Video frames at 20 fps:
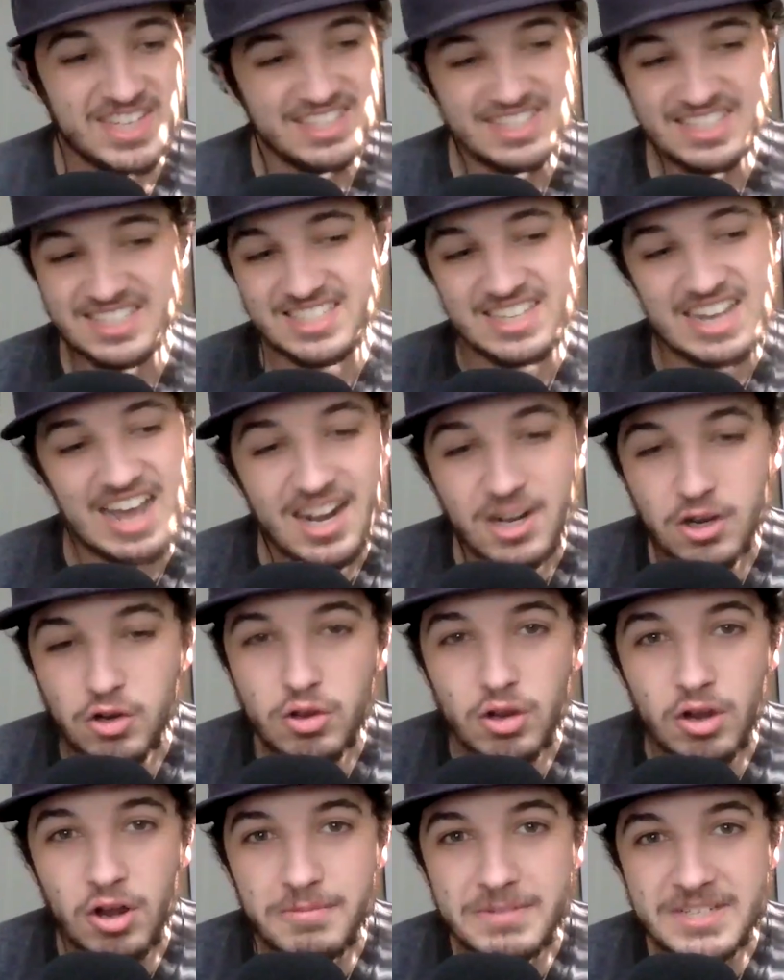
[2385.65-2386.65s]
Because it's not
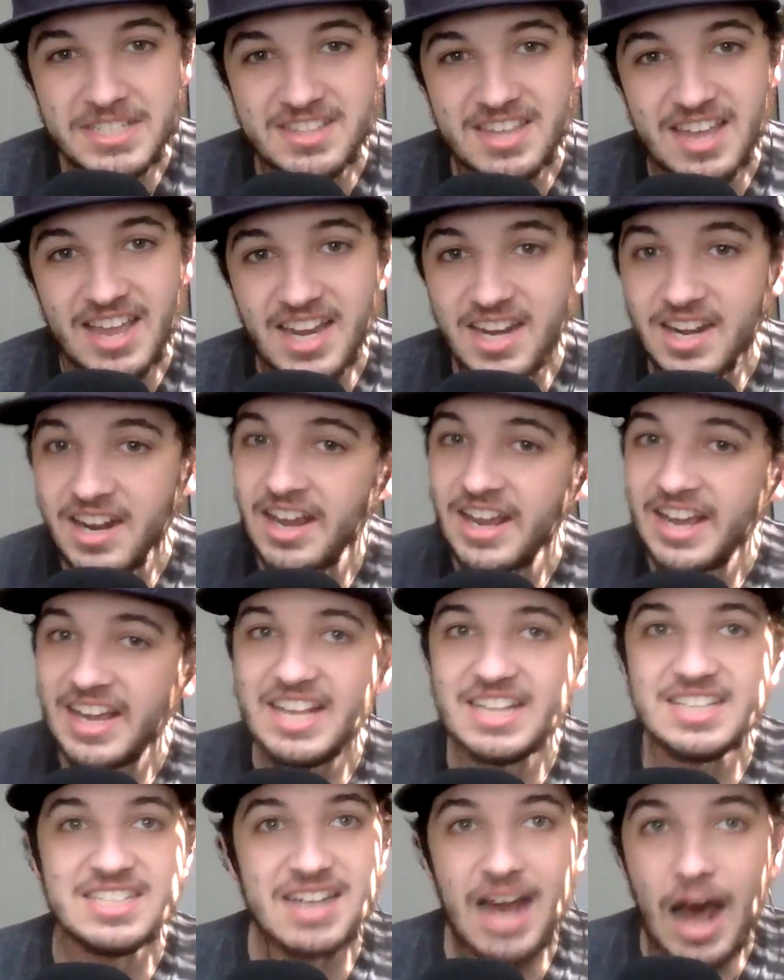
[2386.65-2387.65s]
Oklahoma State,
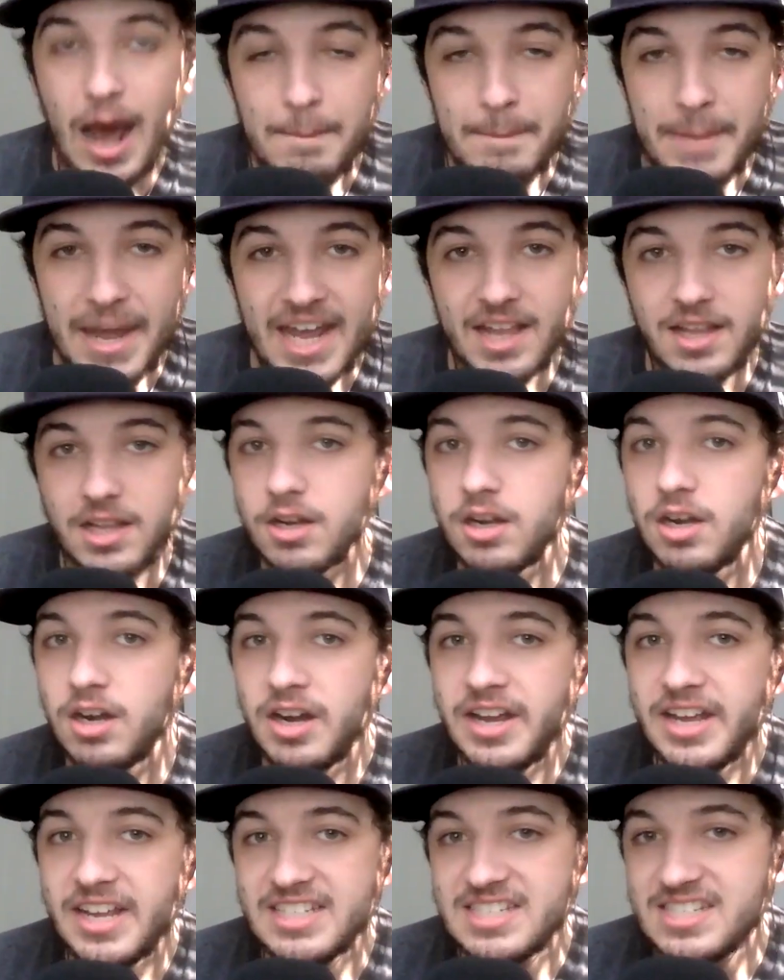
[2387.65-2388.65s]
it's not Baylor,
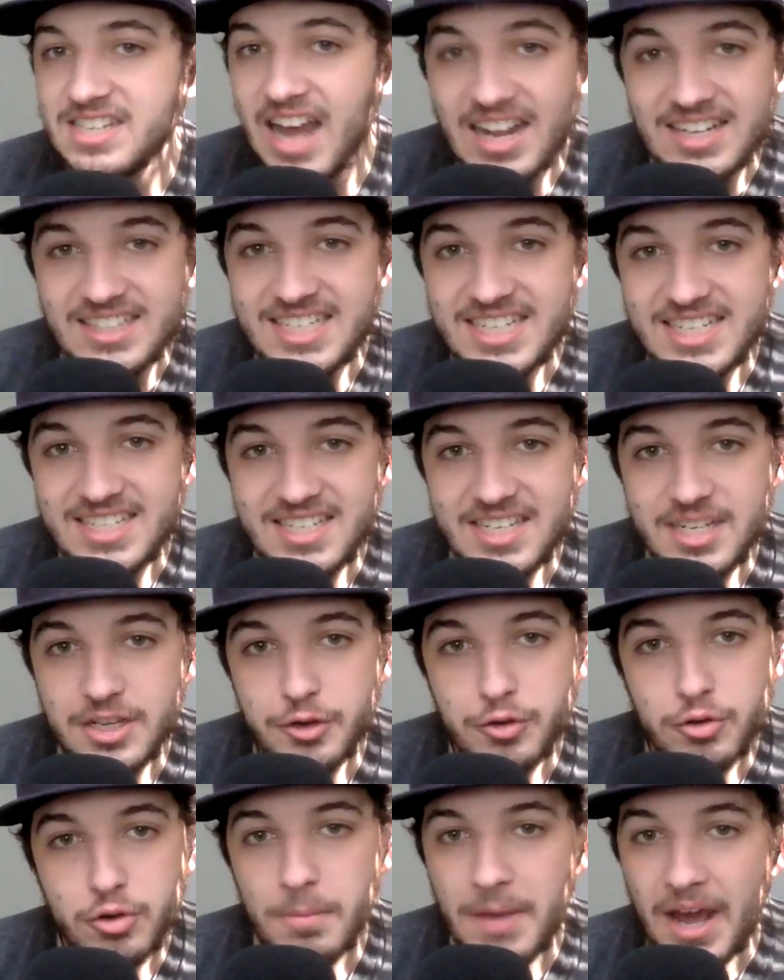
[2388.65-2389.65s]
it's not
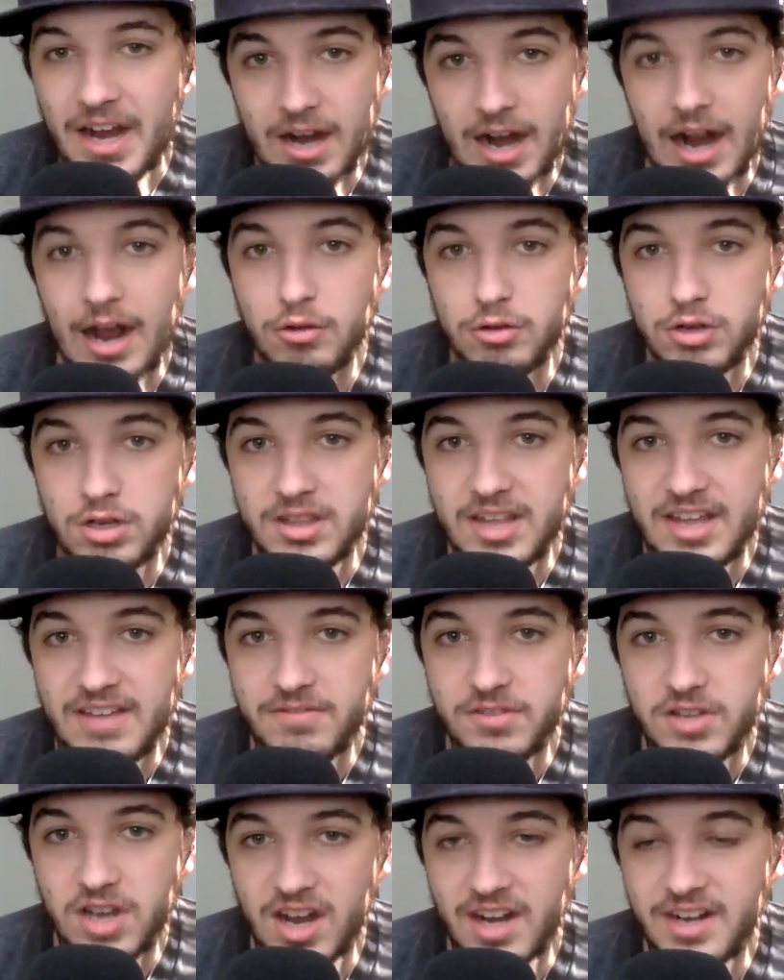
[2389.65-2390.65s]
TCU, no matter how good
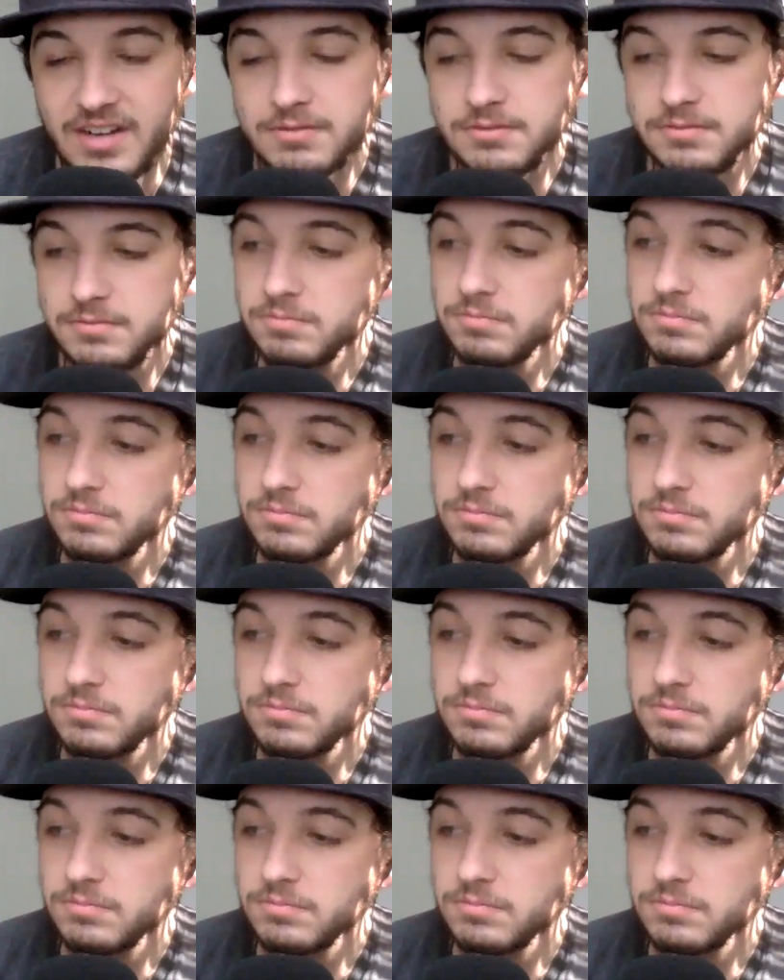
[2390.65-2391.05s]
they've done.